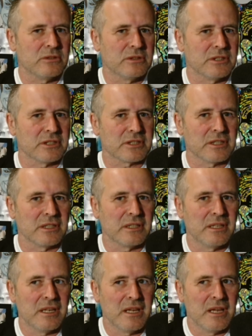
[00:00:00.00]
So that
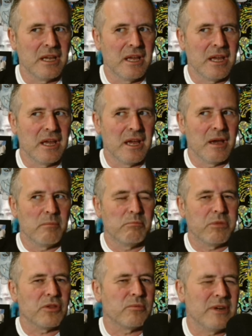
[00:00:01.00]
actually
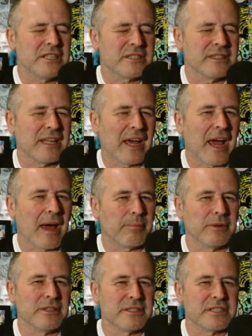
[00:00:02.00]
shocked everyone,
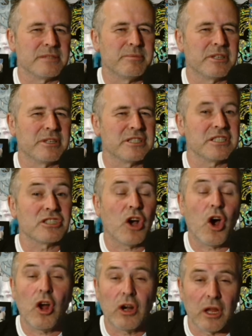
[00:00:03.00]
because that is
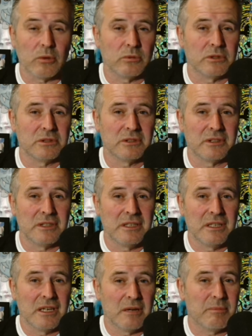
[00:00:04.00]
exactly what happens
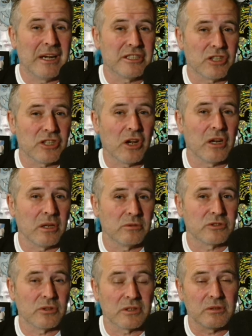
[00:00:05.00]
when you hit a
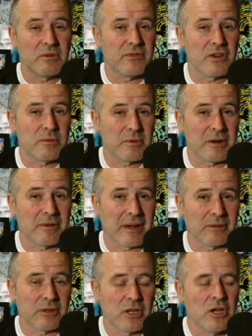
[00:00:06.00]
bell. That's
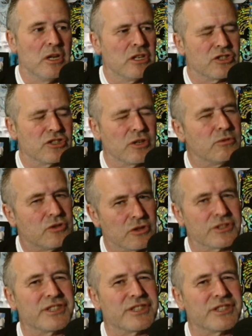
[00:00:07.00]
what makes the noise.